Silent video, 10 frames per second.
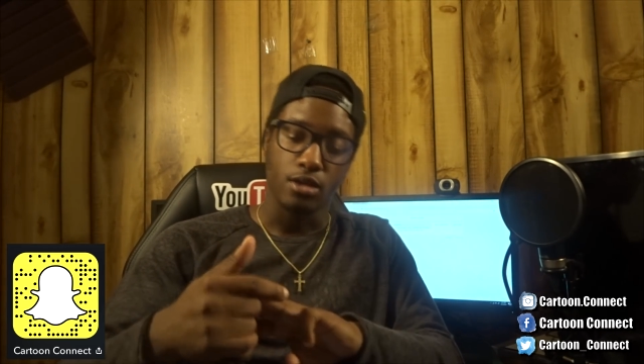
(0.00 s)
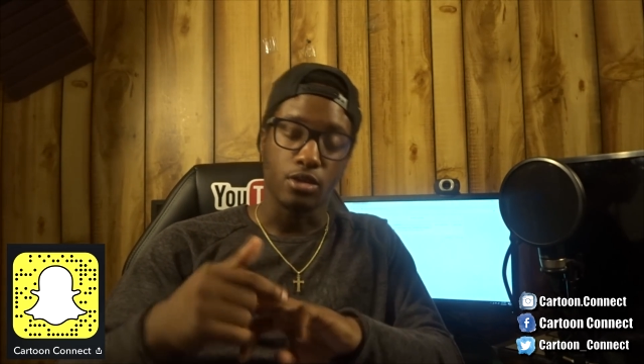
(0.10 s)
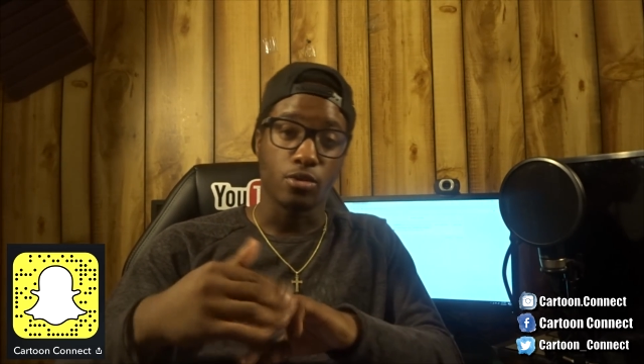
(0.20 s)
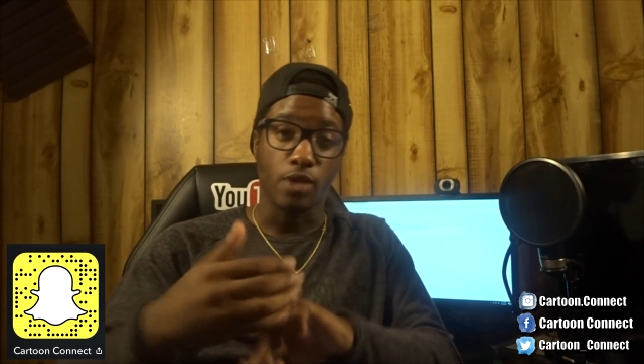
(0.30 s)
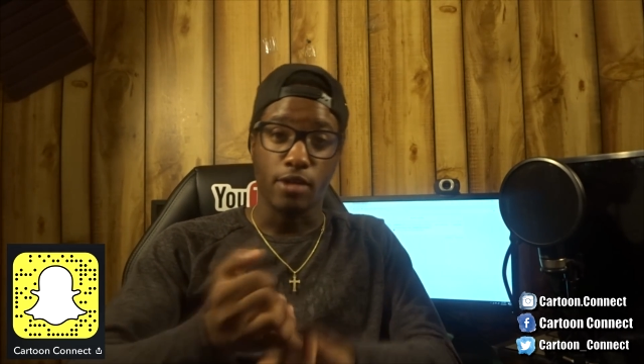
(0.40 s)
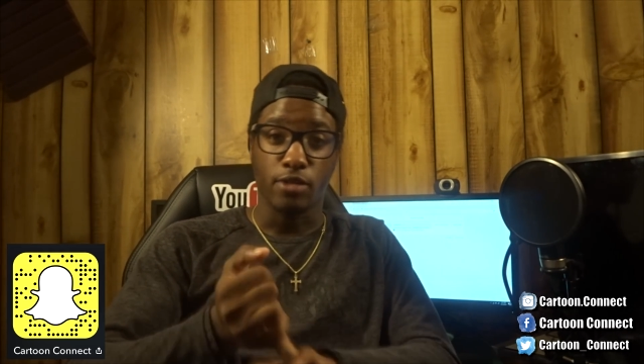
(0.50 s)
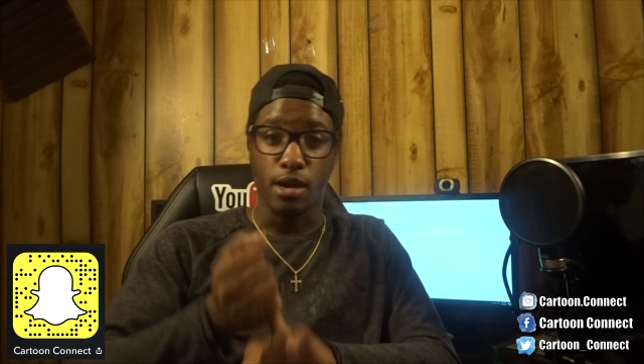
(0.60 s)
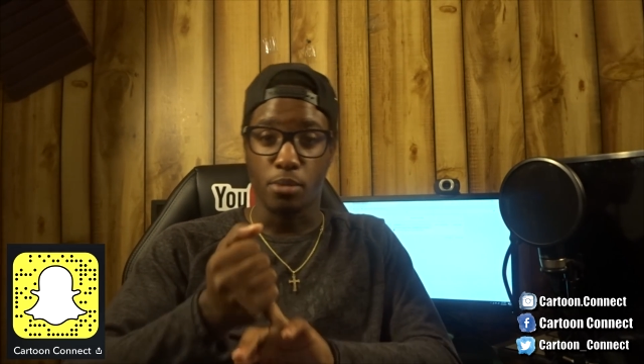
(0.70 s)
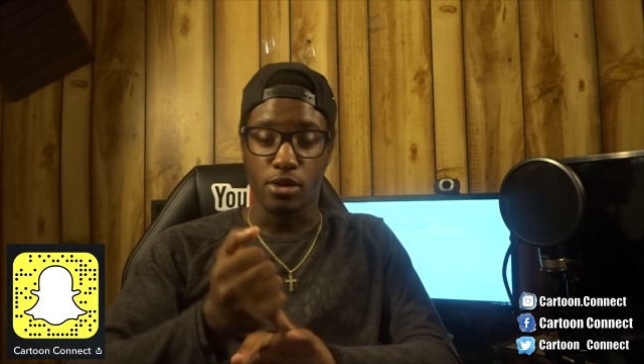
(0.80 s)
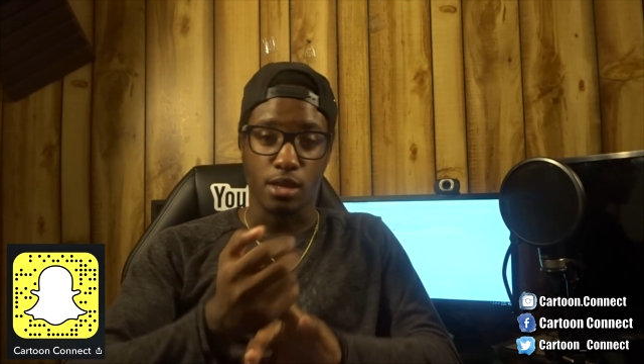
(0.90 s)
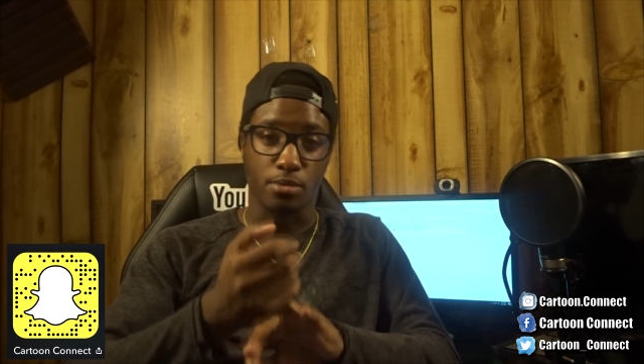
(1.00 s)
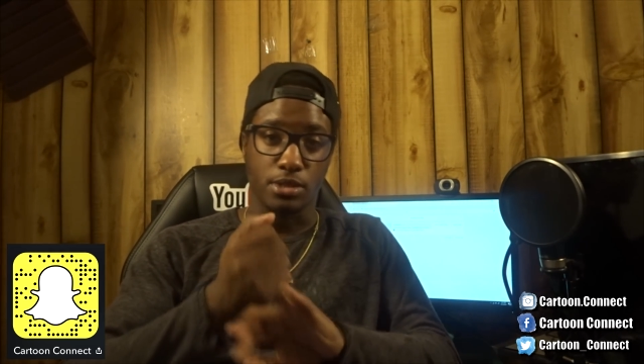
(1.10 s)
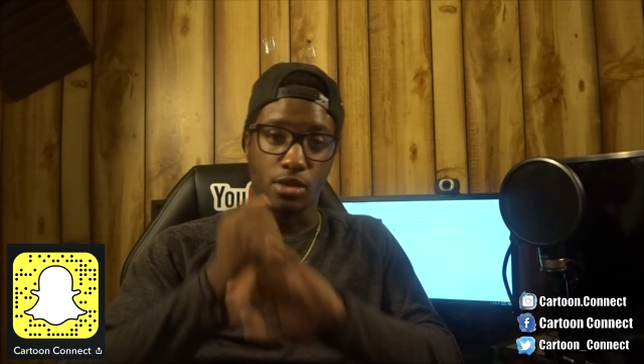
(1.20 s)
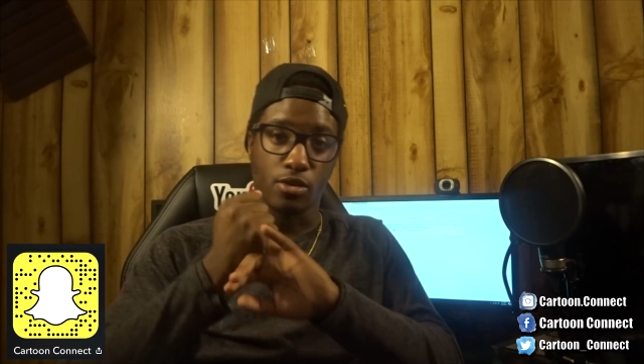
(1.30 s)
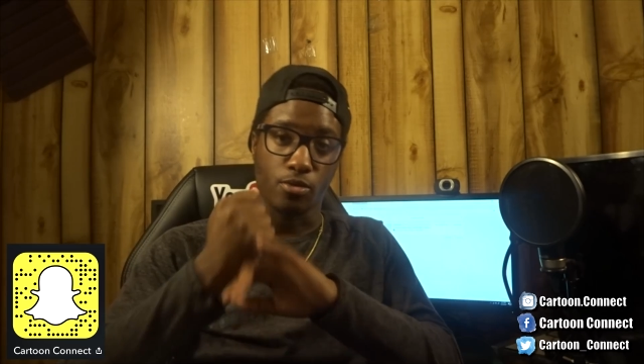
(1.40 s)
Lil Ron Ron birth
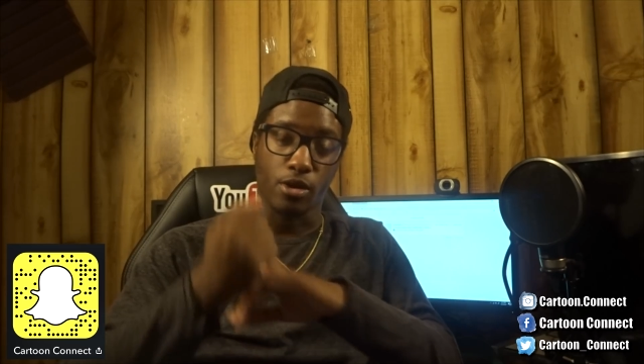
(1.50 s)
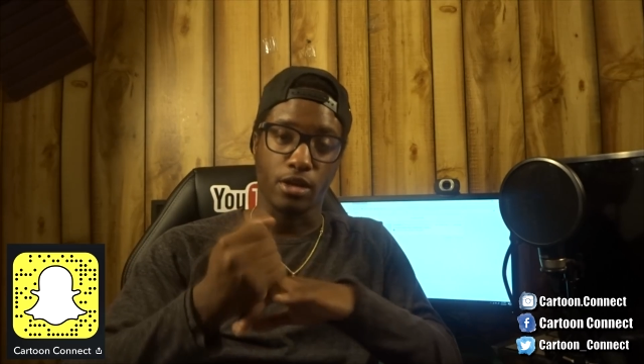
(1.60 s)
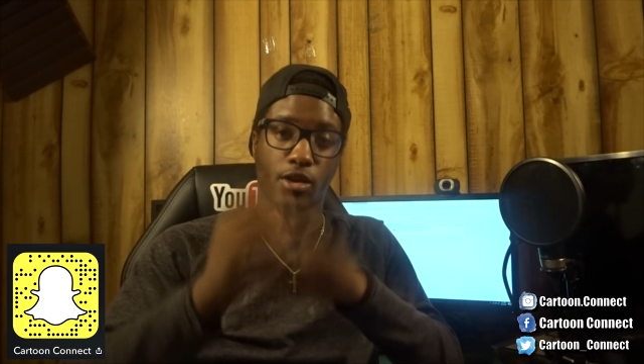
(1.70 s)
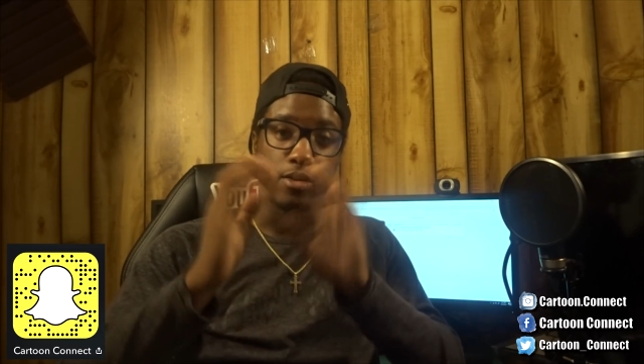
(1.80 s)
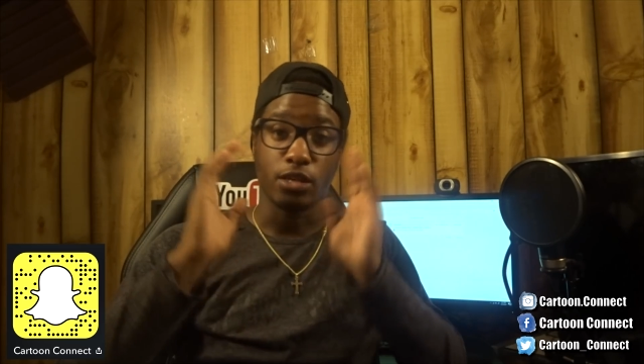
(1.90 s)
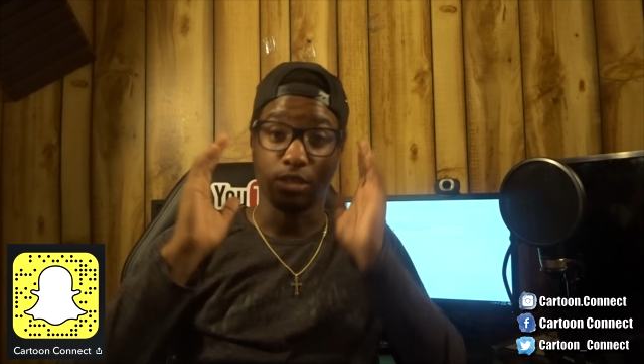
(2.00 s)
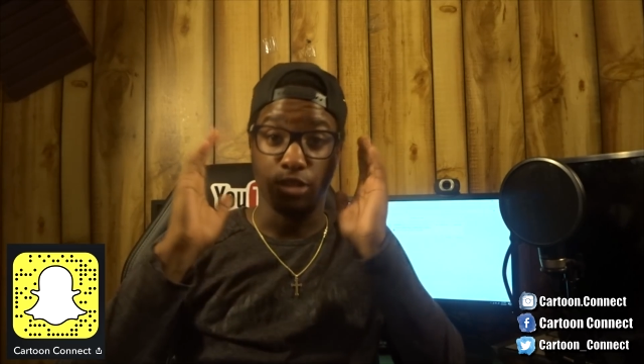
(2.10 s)
episode, working on it.